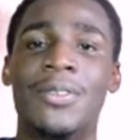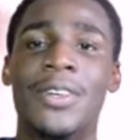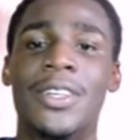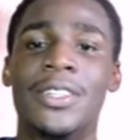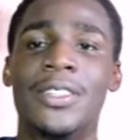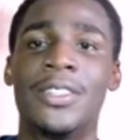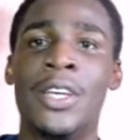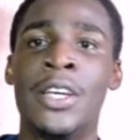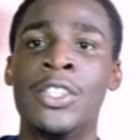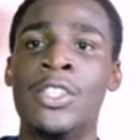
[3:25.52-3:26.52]
for
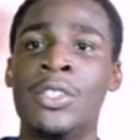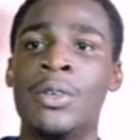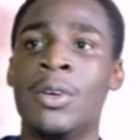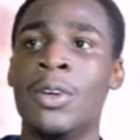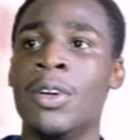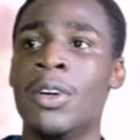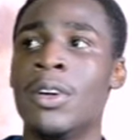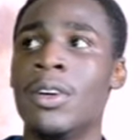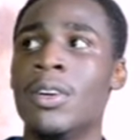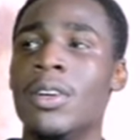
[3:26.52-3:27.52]
stage
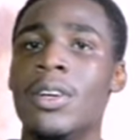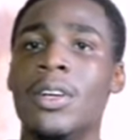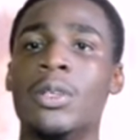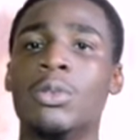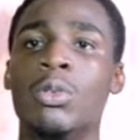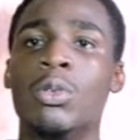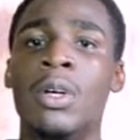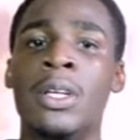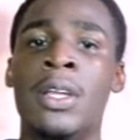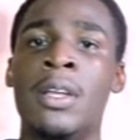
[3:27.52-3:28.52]
also,
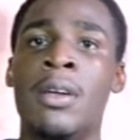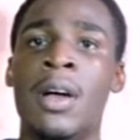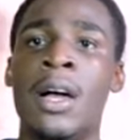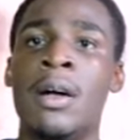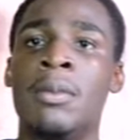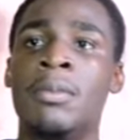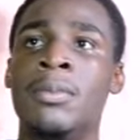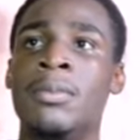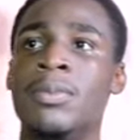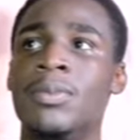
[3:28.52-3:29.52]
and then
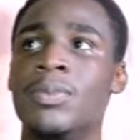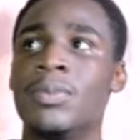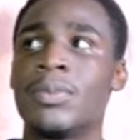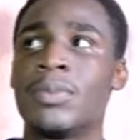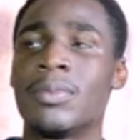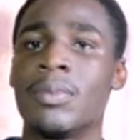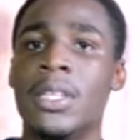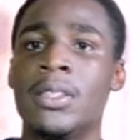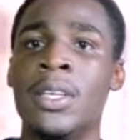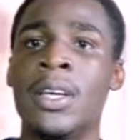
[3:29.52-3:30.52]
I'm
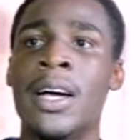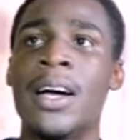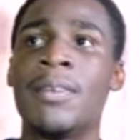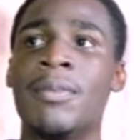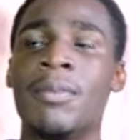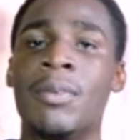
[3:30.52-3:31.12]
a singer.